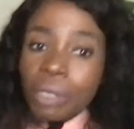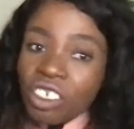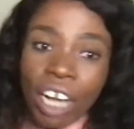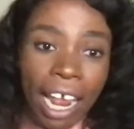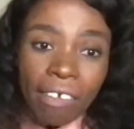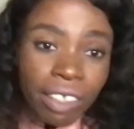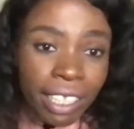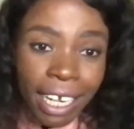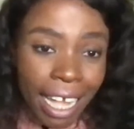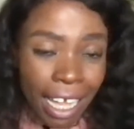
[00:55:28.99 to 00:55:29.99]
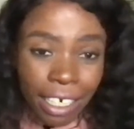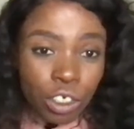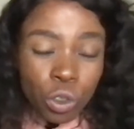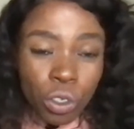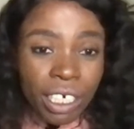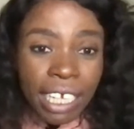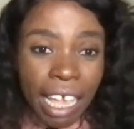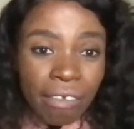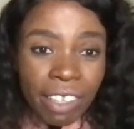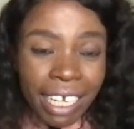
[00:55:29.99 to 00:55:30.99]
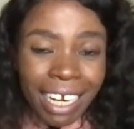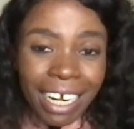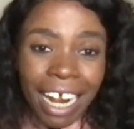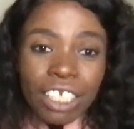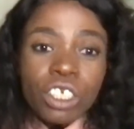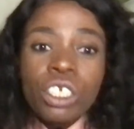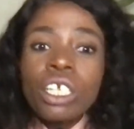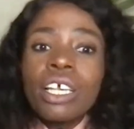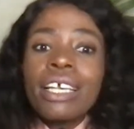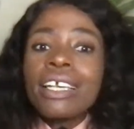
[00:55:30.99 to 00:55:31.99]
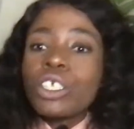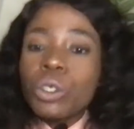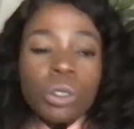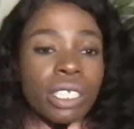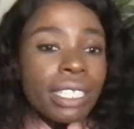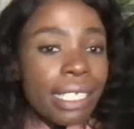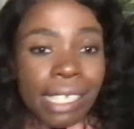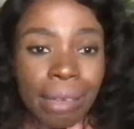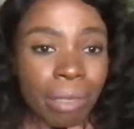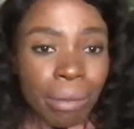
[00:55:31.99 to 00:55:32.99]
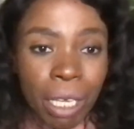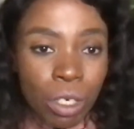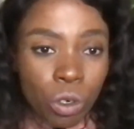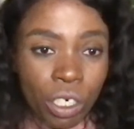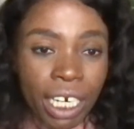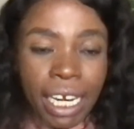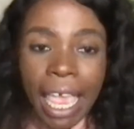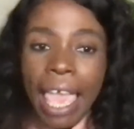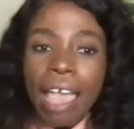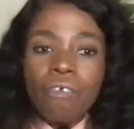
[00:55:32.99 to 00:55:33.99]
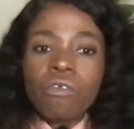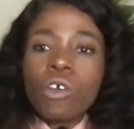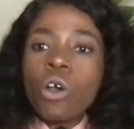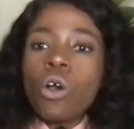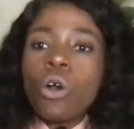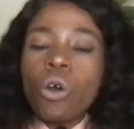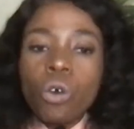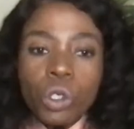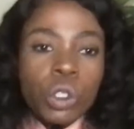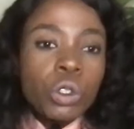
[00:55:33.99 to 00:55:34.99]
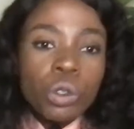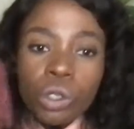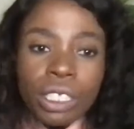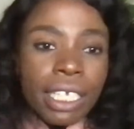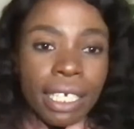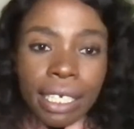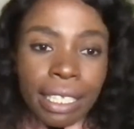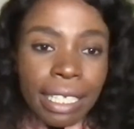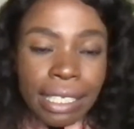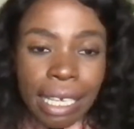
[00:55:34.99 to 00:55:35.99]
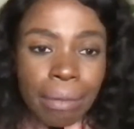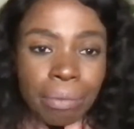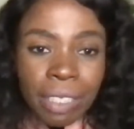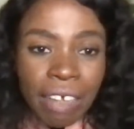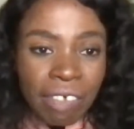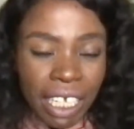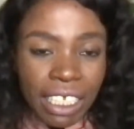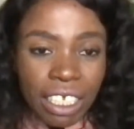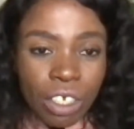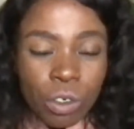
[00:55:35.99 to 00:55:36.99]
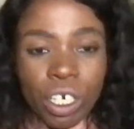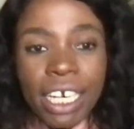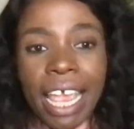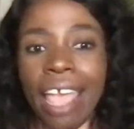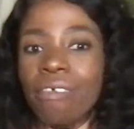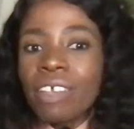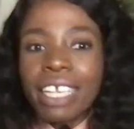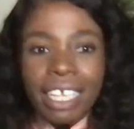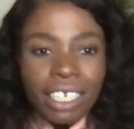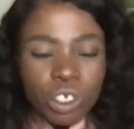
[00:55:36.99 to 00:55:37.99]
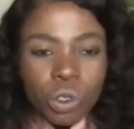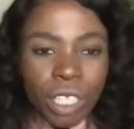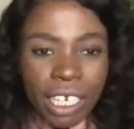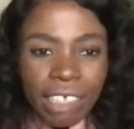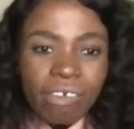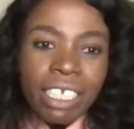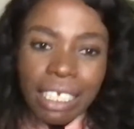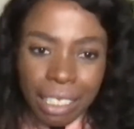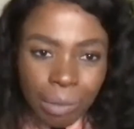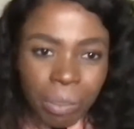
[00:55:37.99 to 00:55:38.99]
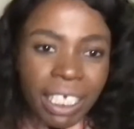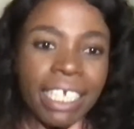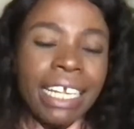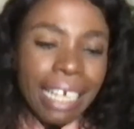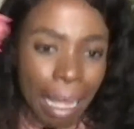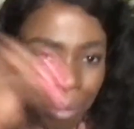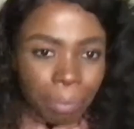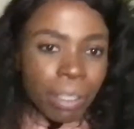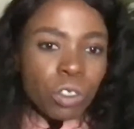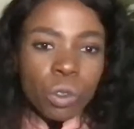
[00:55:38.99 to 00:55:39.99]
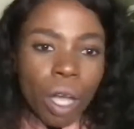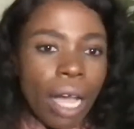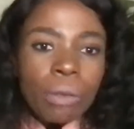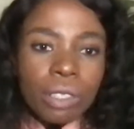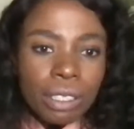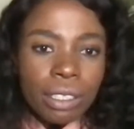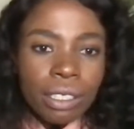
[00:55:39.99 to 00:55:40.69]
driving the car that you already have in the garage, using the same email you already have, using the same navigator you already have, getting to that event and speaking and coming back to your house.